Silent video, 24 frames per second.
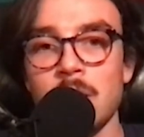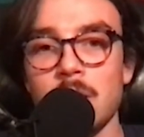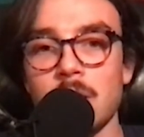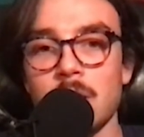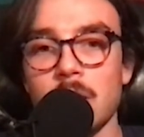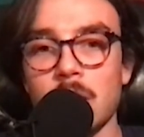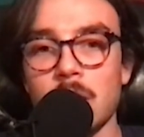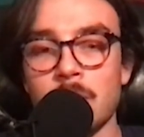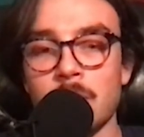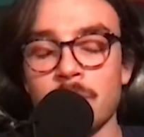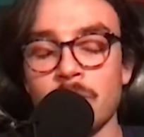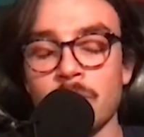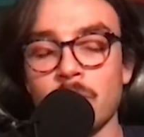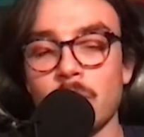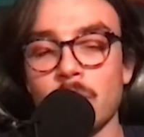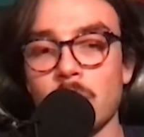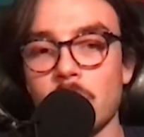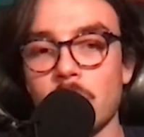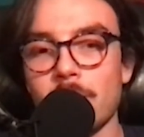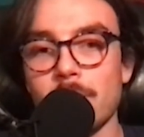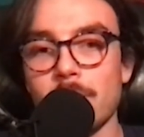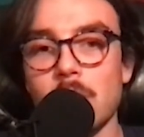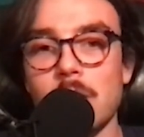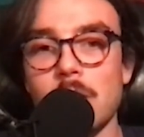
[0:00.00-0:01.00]
Um, so
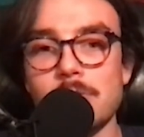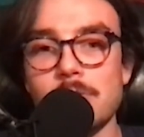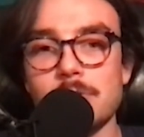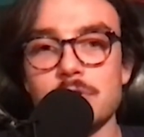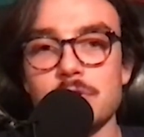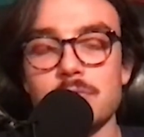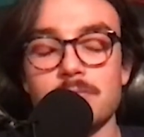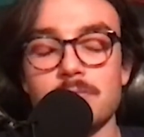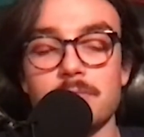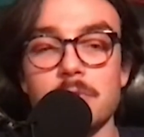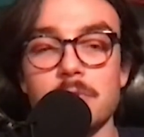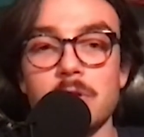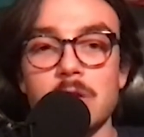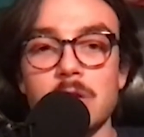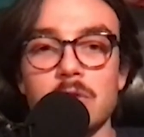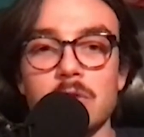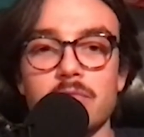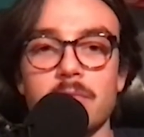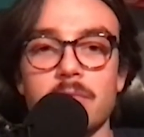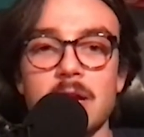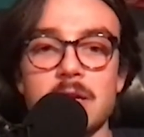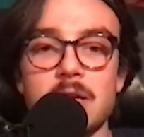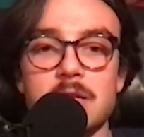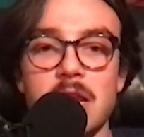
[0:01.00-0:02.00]
overall, it was a really
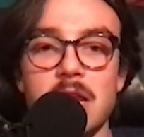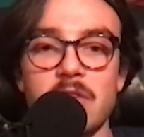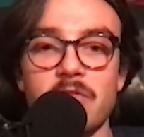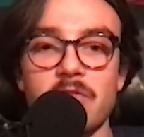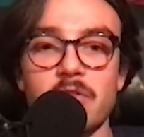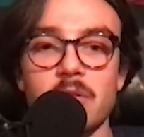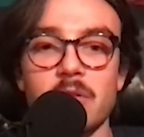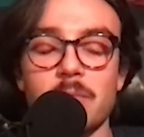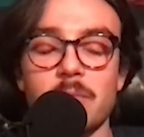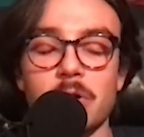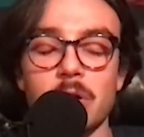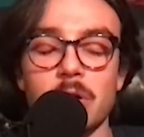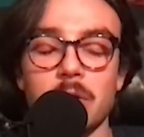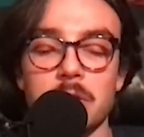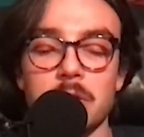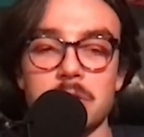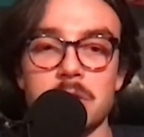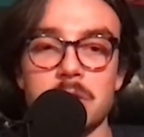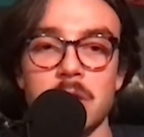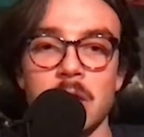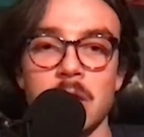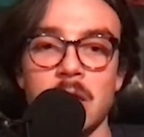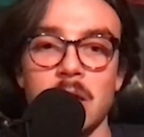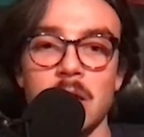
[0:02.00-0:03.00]
great day for the
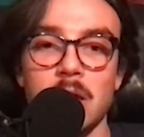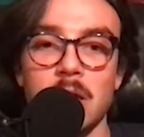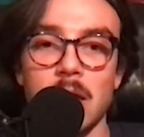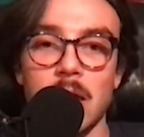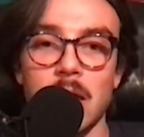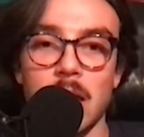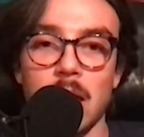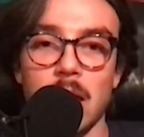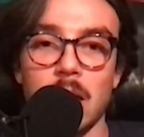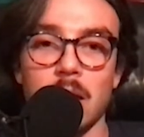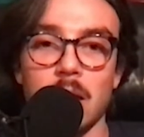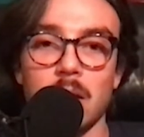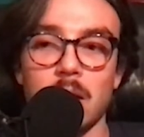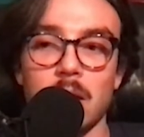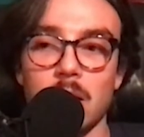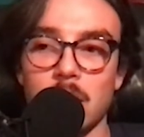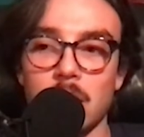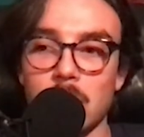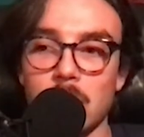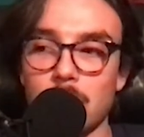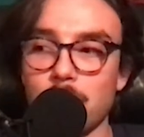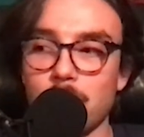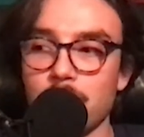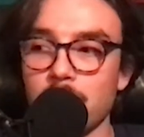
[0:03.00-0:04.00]
Marlins. And
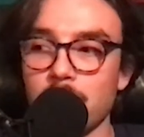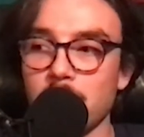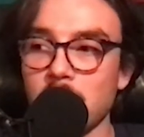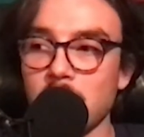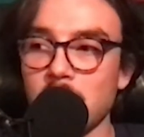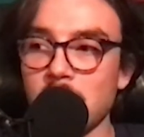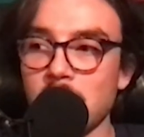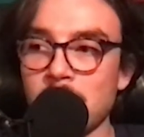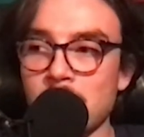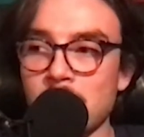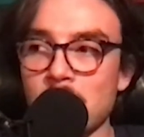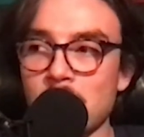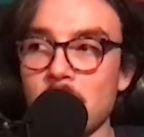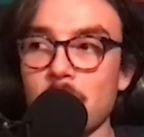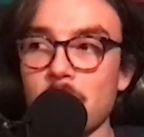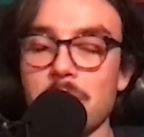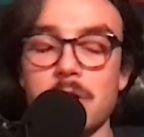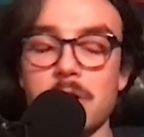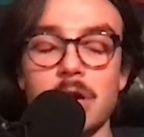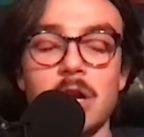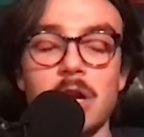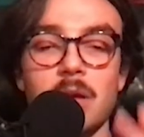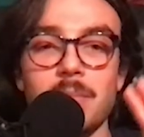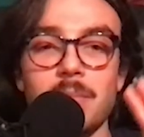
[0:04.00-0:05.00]
um, even though
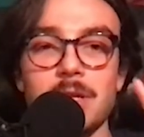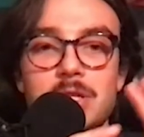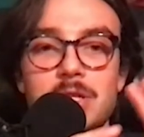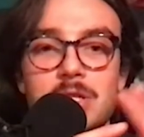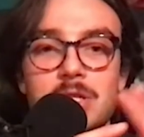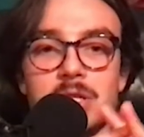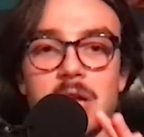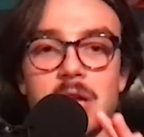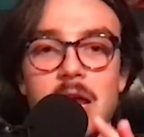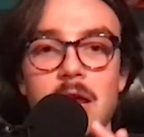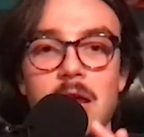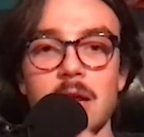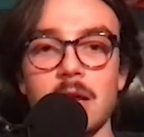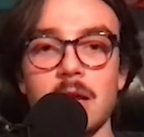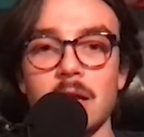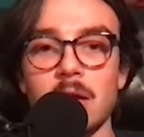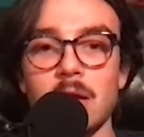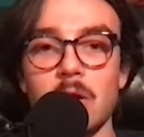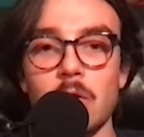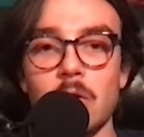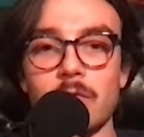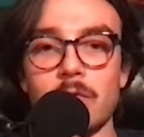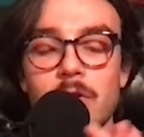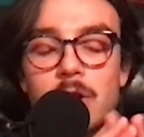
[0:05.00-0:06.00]
they're going to be staying
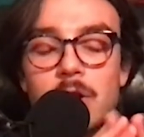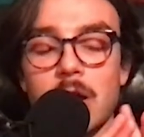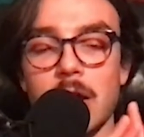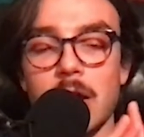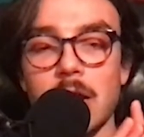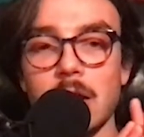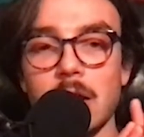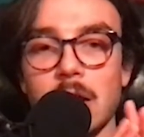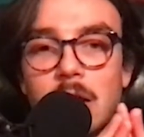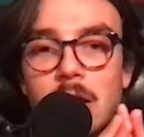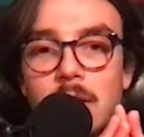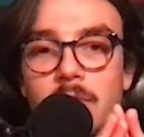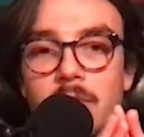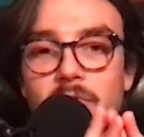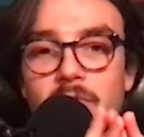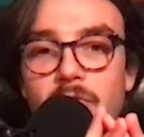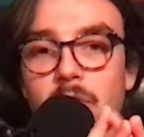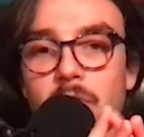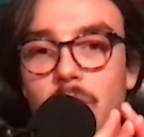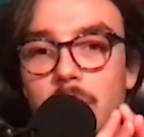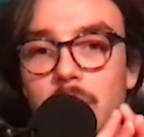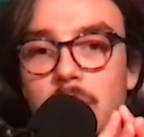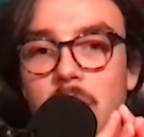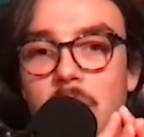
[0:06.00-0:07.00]
overnight in
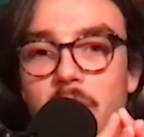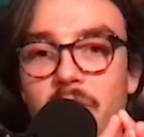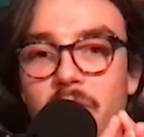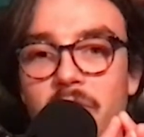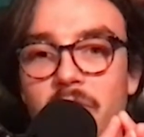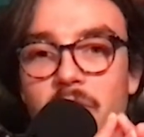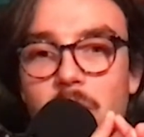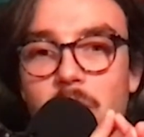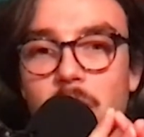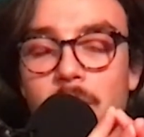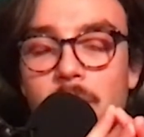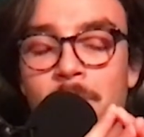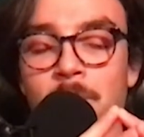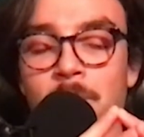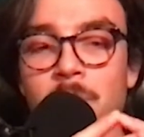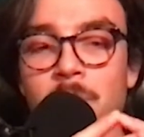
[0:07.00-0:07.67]
Philadelphia,